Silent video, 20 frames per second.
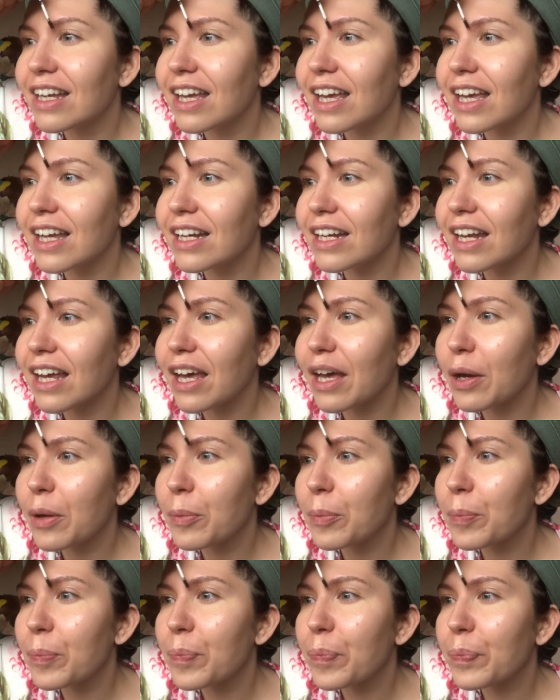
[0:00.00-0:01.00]
And,
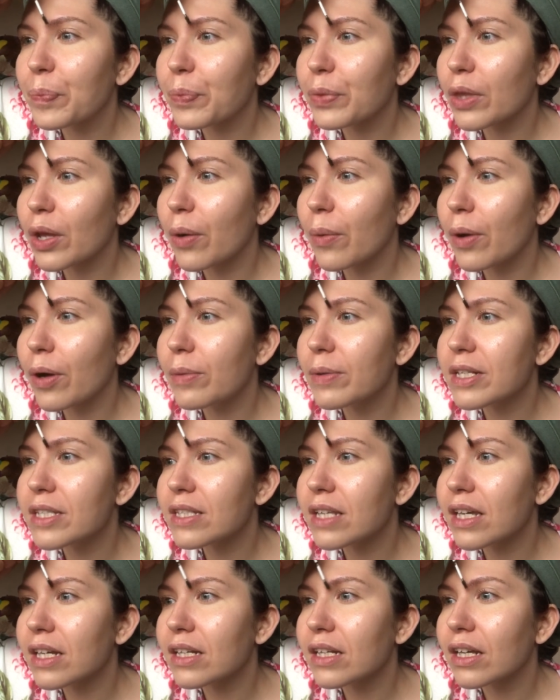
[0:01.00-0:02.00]
what
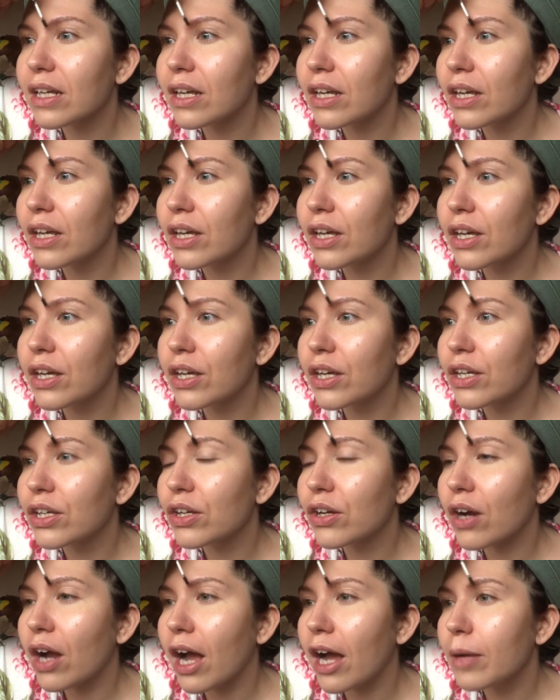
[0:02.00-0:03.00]
was it?
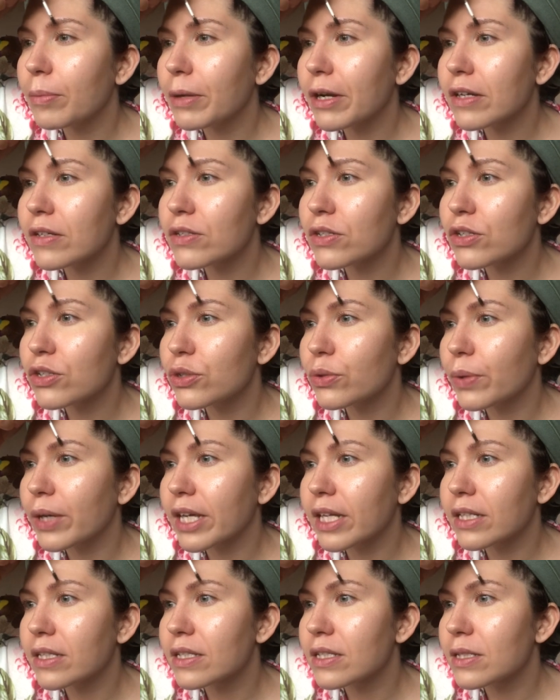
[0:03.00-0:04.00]
Your eyebrows are
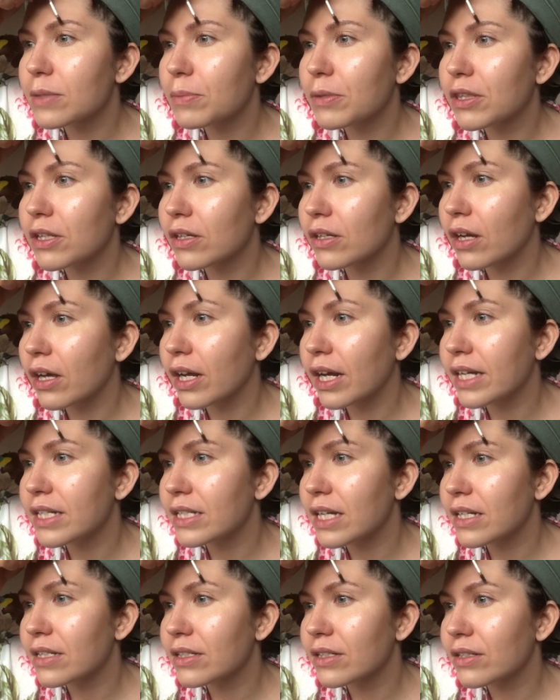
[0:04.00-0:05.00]
twins, but they're not
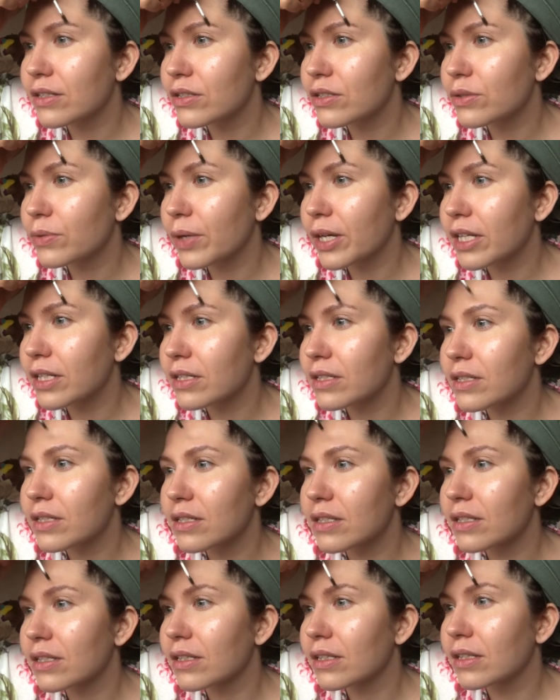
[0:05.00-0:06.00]
identical
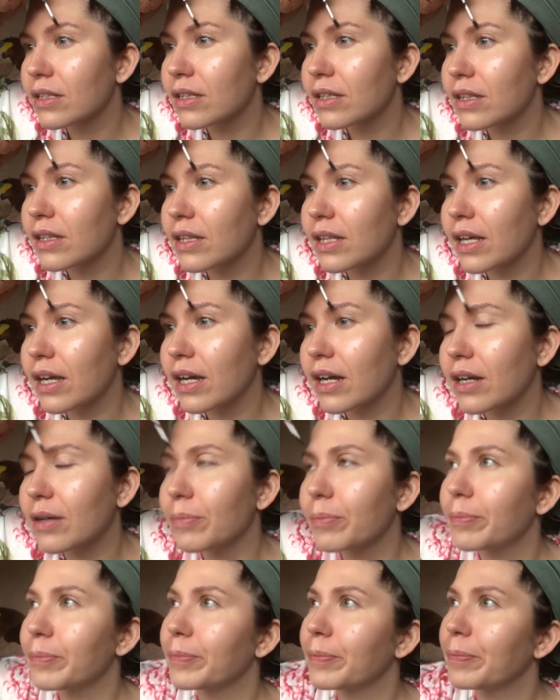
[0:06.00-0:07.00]
twins. There.
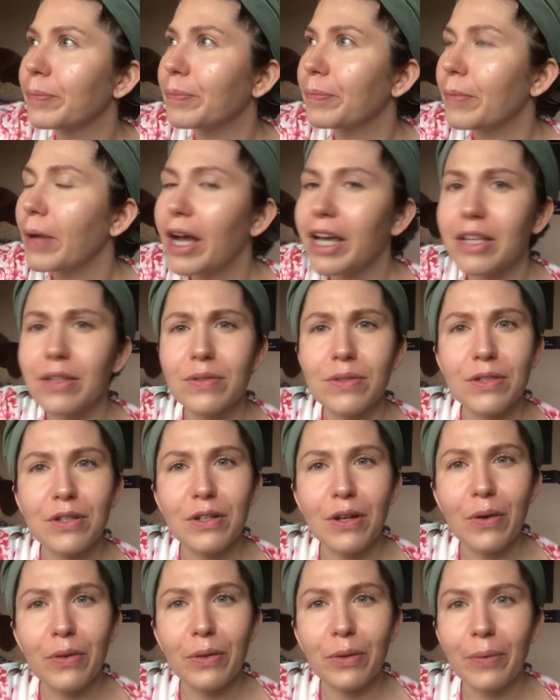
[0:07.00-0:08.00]
I used
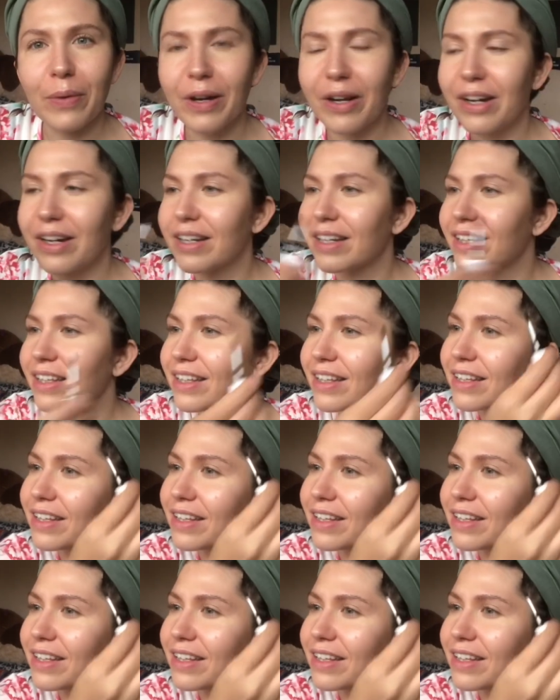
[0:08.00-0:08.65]
to know the word.